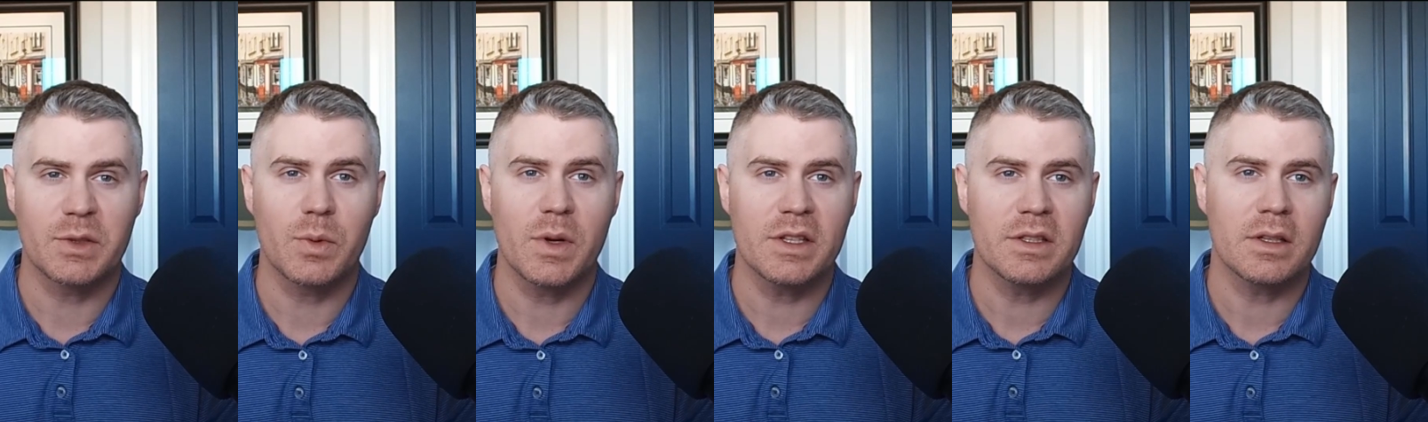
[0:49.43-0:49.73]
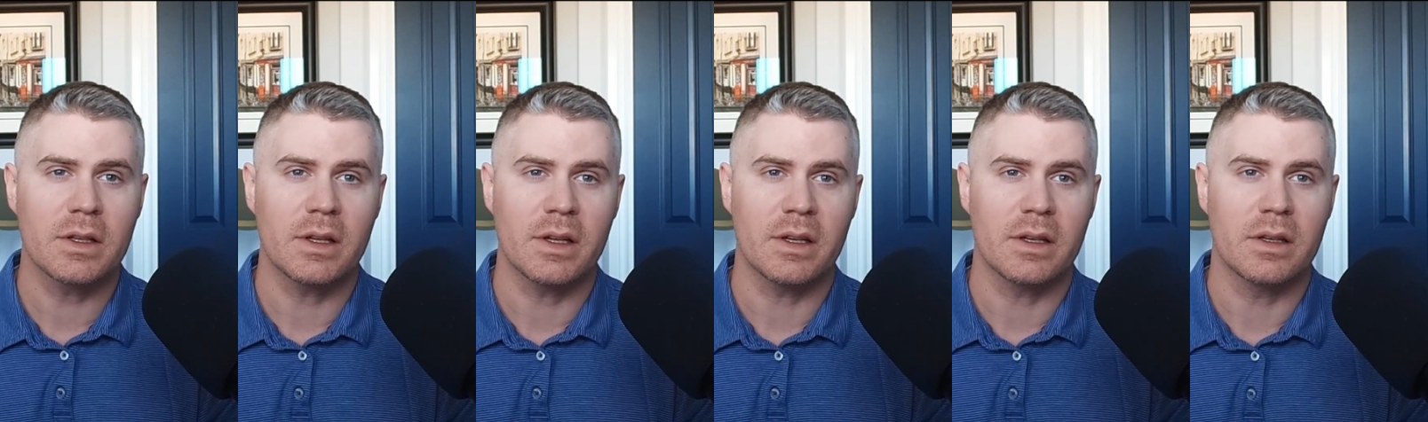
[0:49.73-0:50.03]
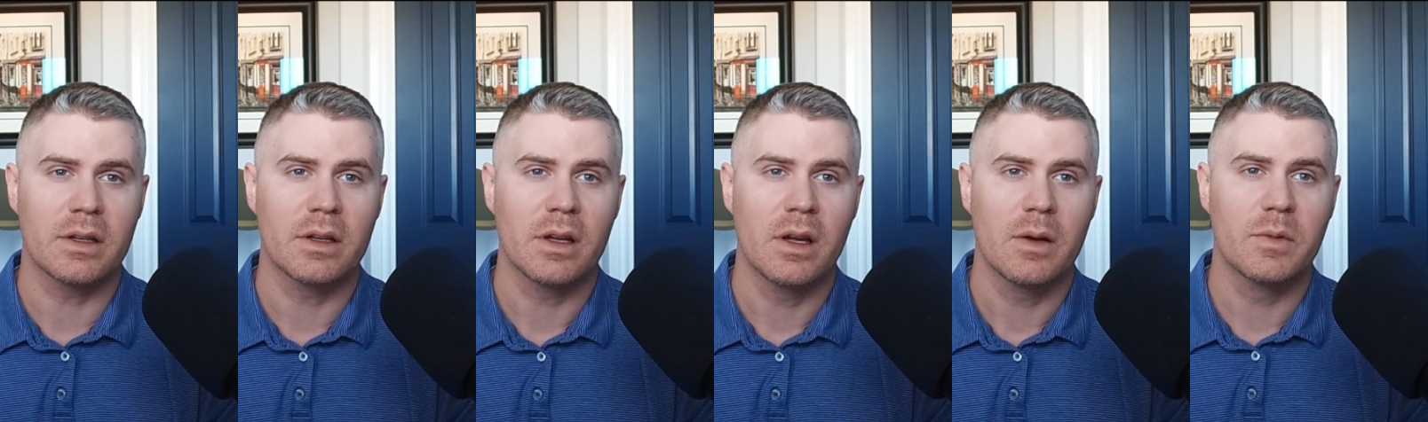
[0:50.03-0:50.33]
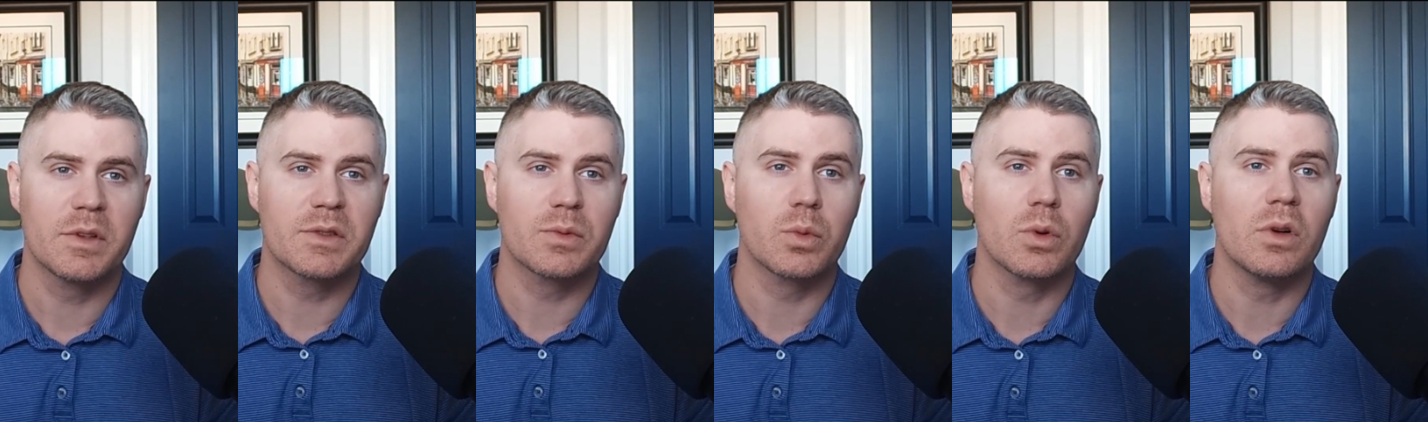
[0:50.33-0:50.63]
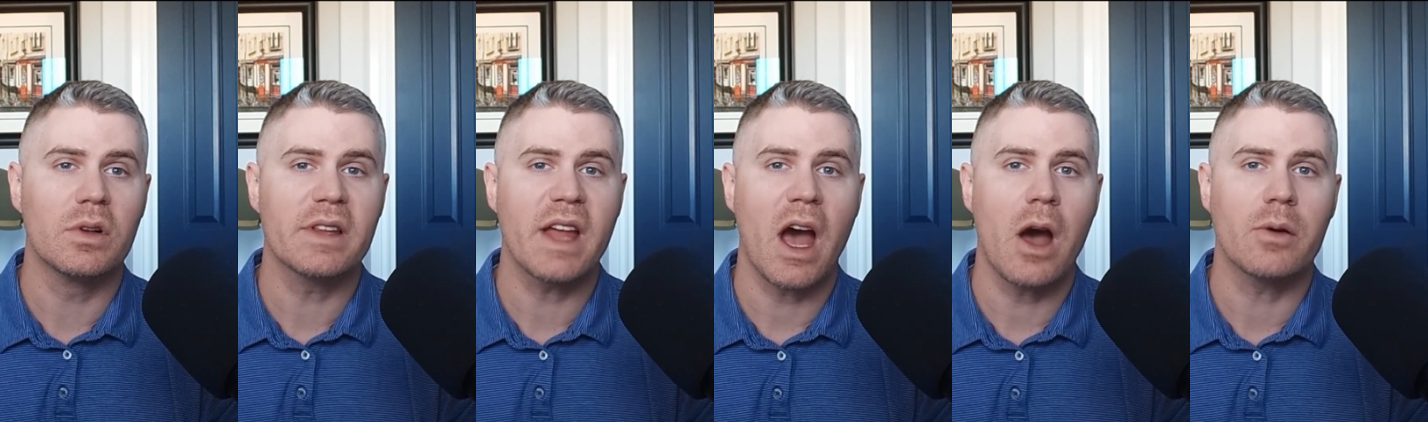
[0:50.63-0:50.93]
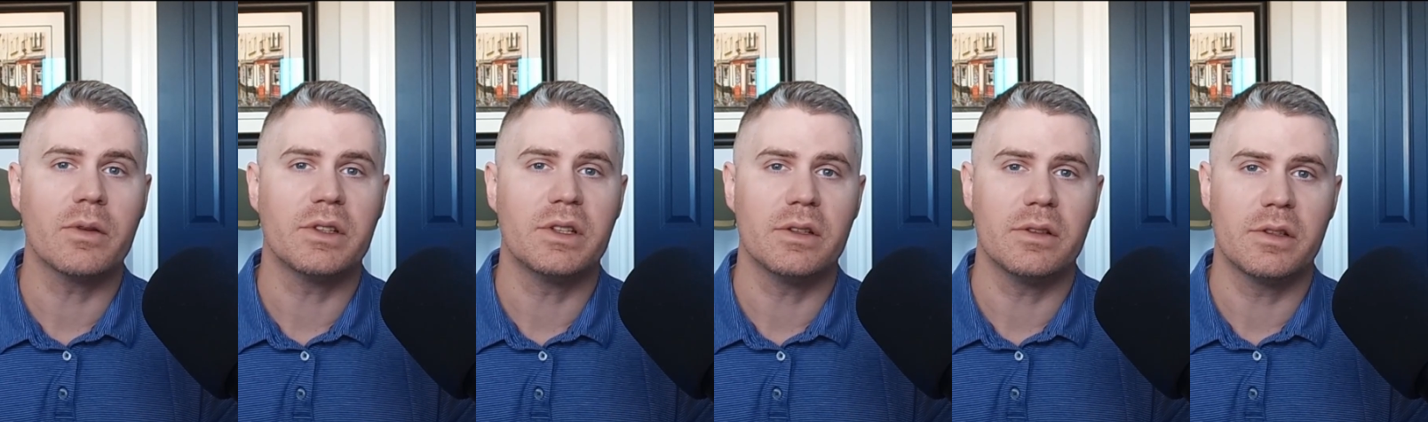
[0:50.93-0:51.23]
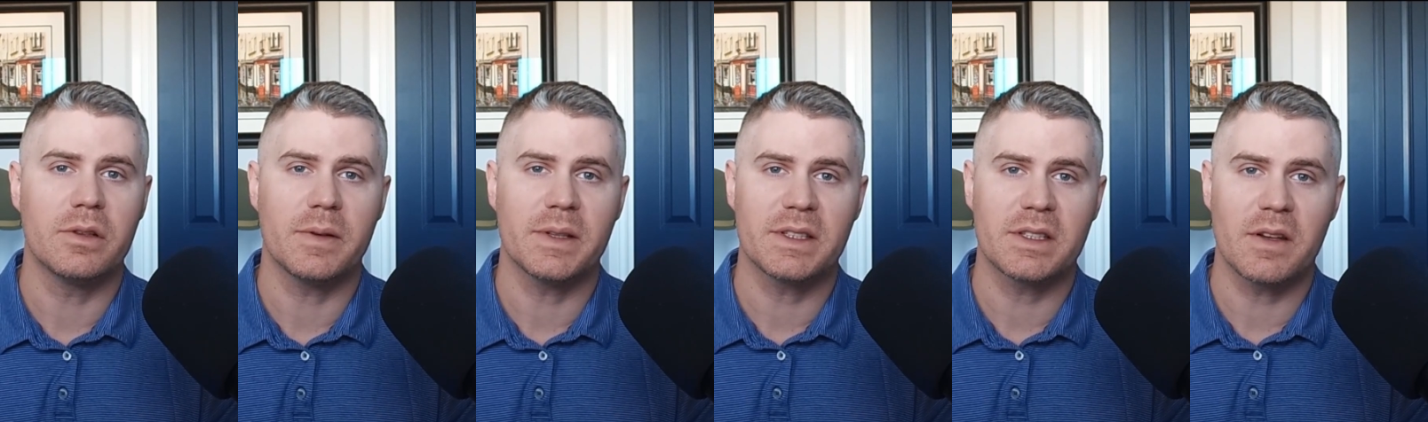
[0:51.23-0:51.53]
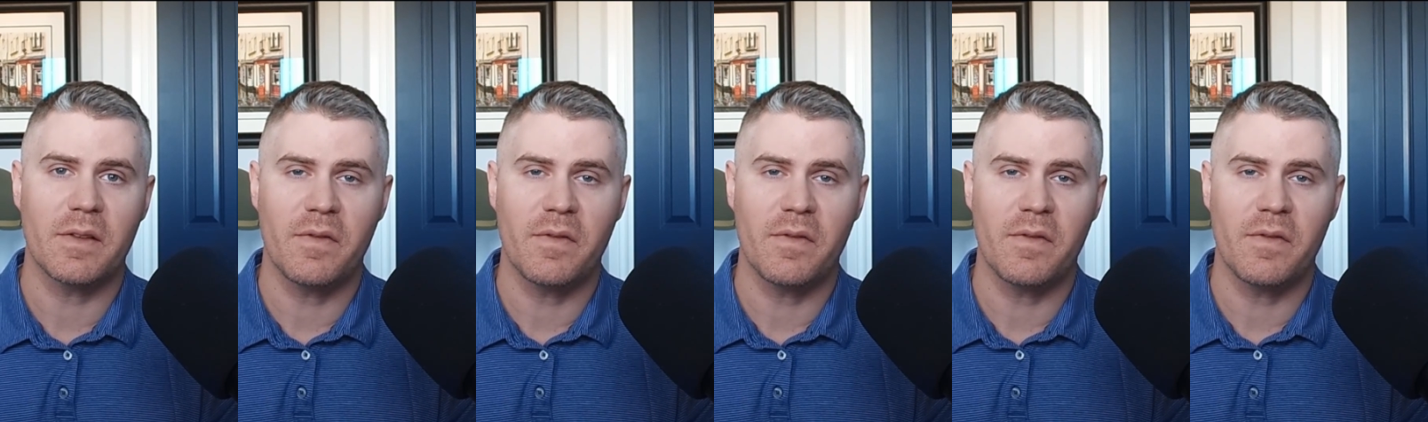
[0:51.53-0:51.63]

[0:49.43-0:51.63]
Switzerland was ruled out due to its